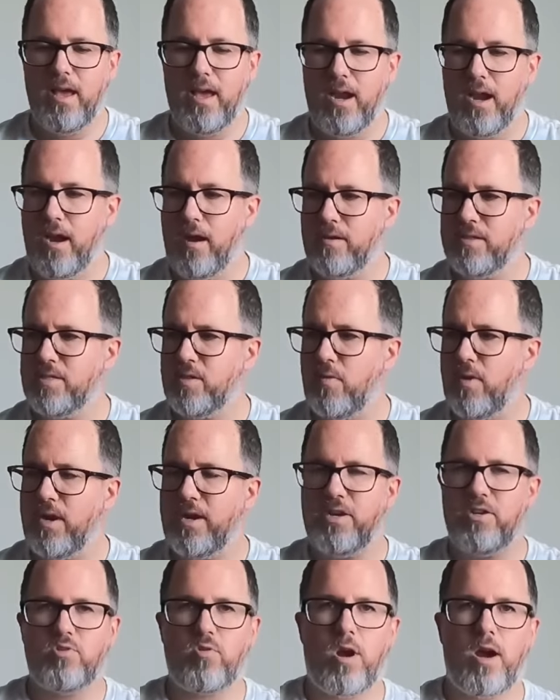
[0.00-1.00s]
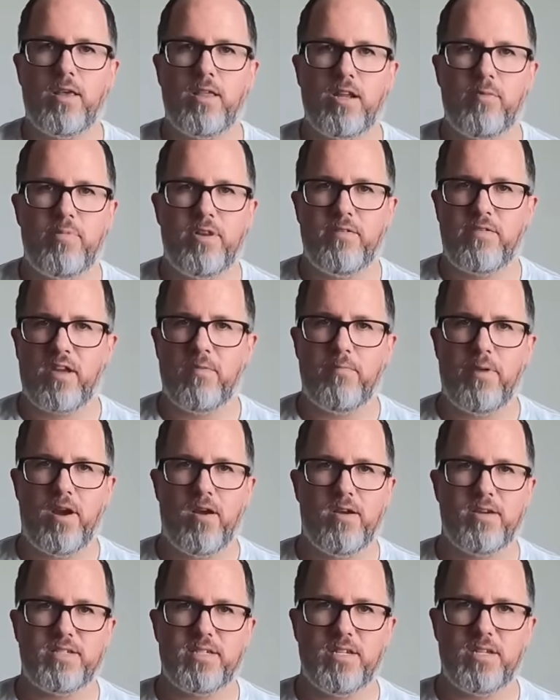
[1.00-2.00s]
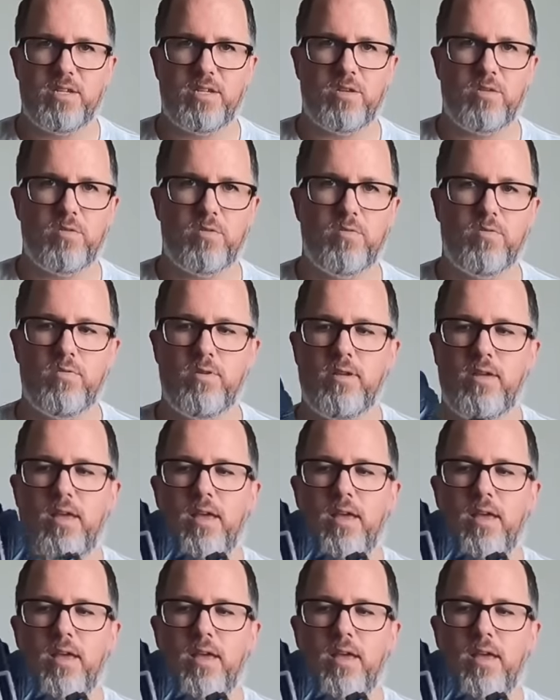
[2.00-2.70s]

And I also wanted to draw a little bit of comparison to